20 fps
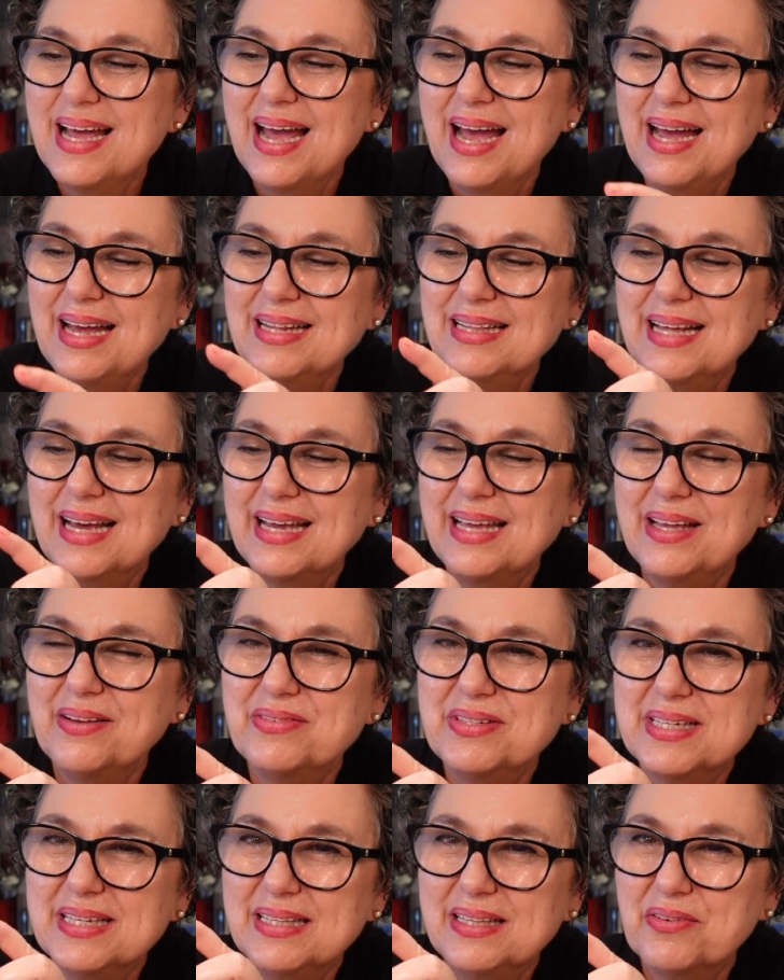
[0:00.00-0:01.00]
and that
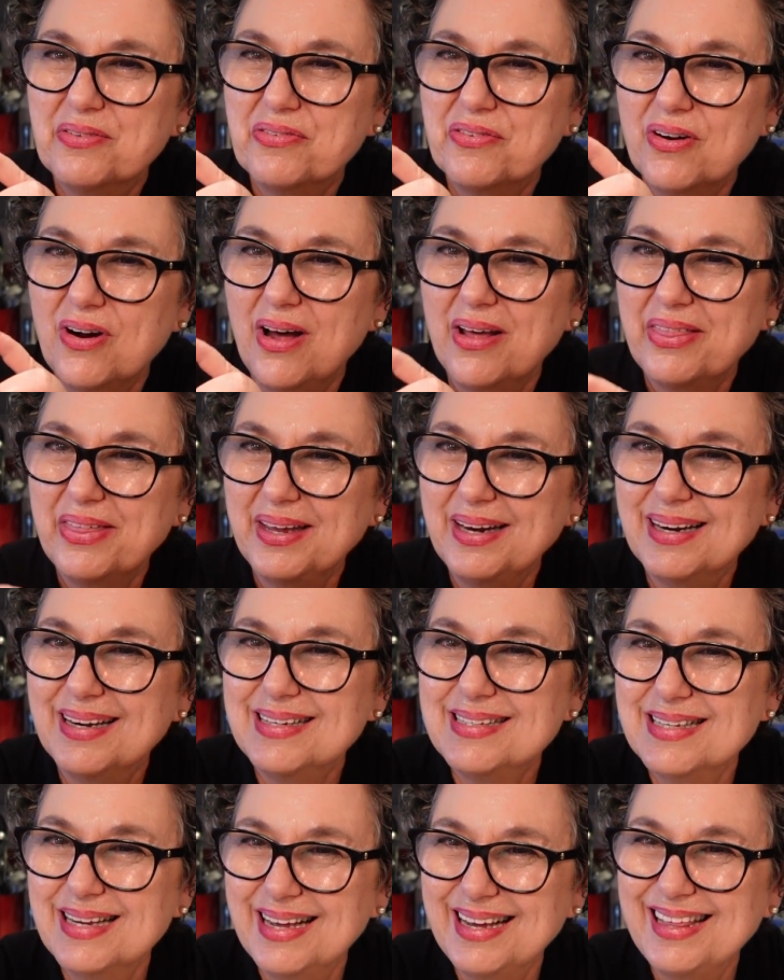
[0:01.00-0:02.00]
gives it the
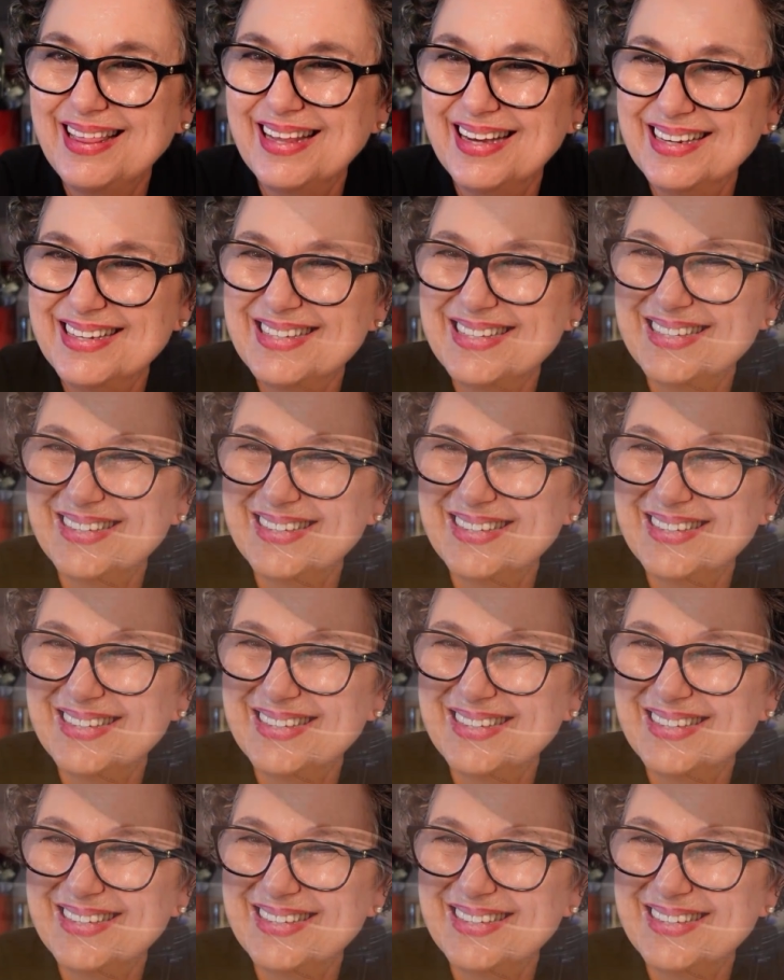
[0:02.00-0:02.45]
frothiness like this,